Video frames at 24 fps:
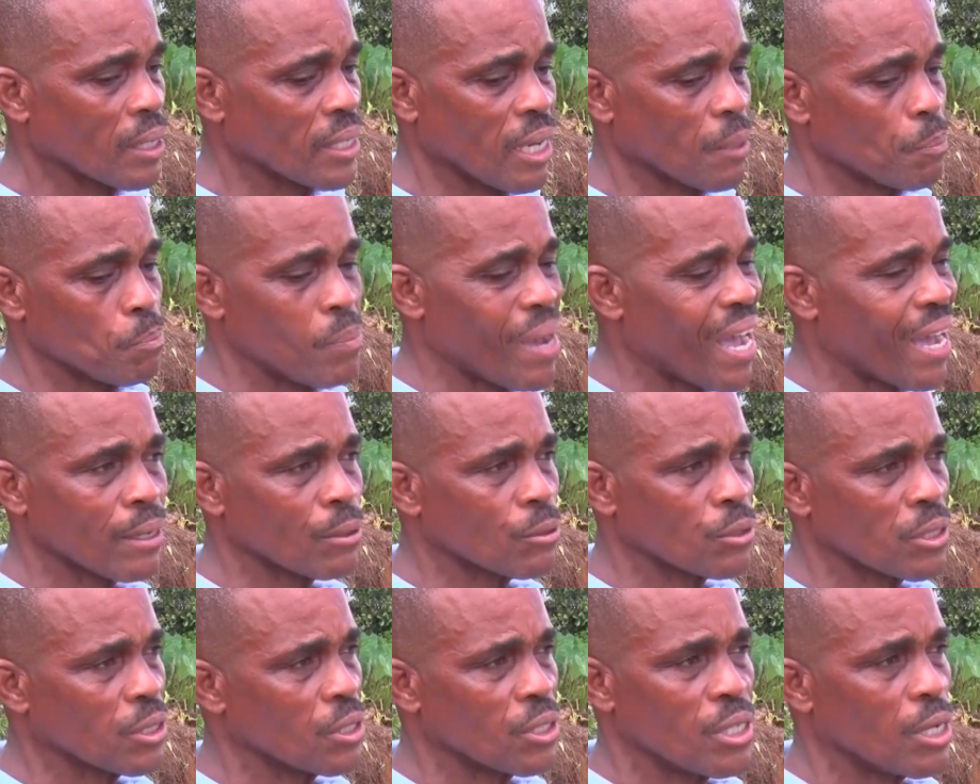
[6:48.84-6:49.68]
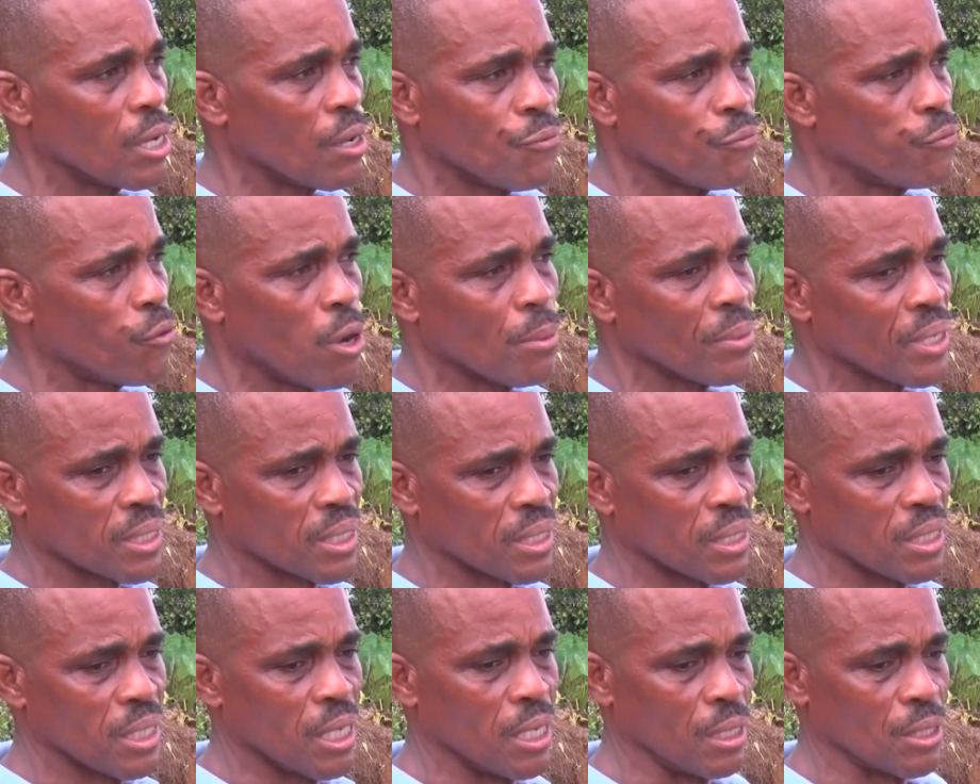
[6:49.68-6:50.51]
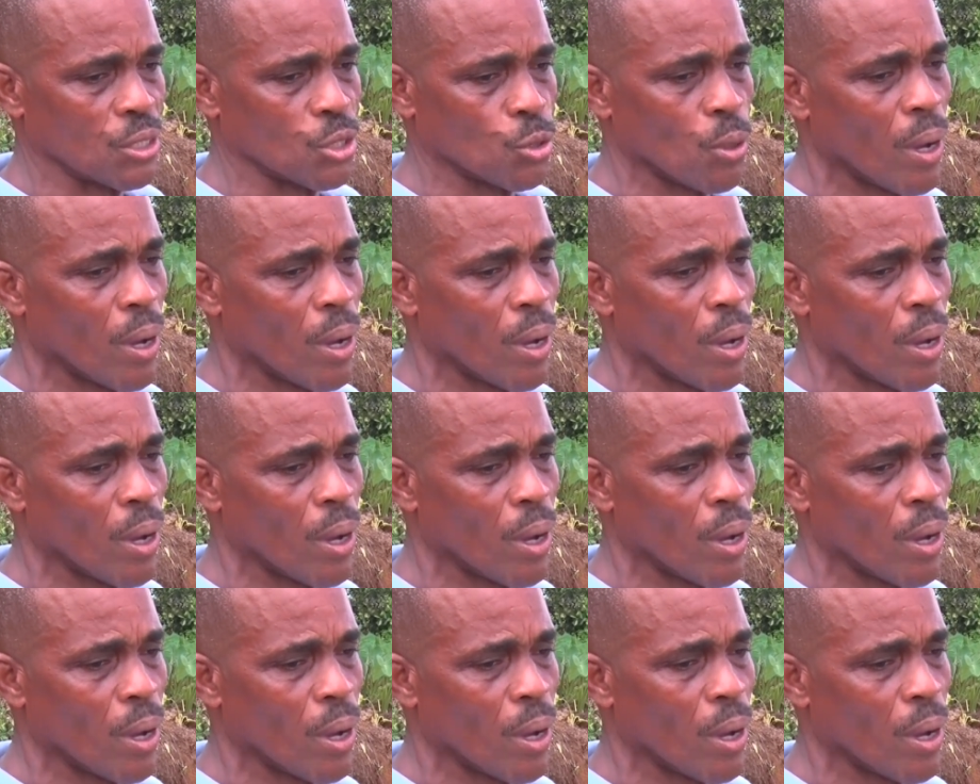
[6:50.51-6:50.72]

get back to their former state.